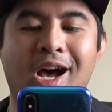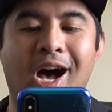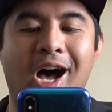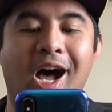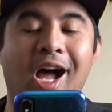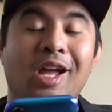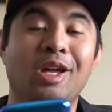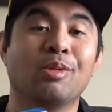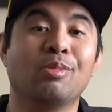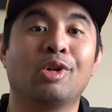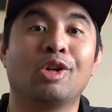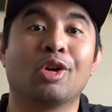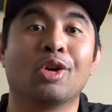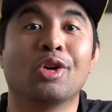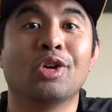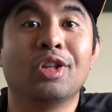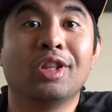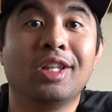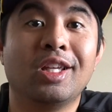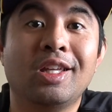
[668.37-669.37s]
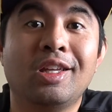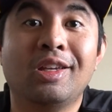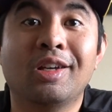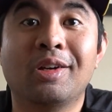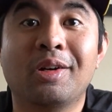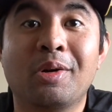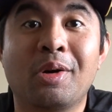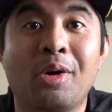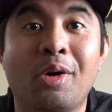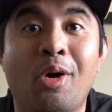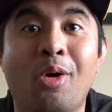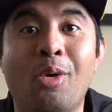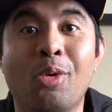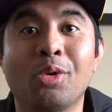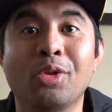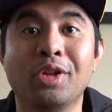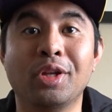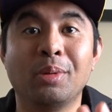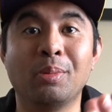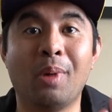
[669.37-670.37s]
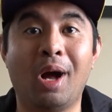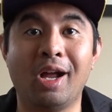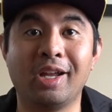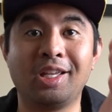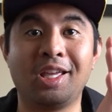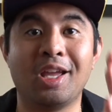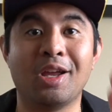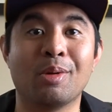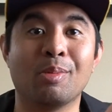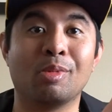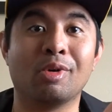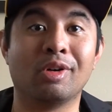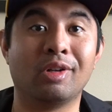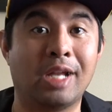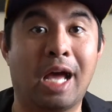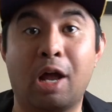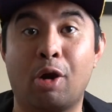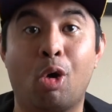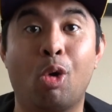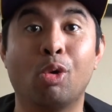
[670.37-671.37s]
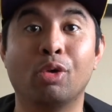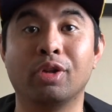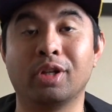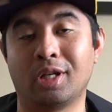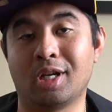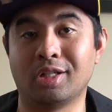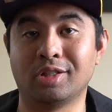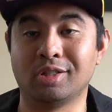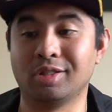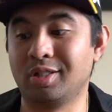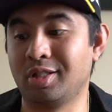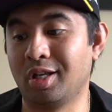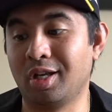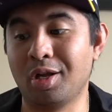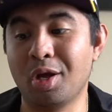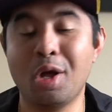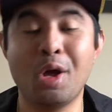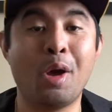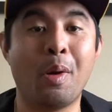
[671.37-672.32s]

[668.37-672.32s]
I am currently holding my camera, not holding, I should say.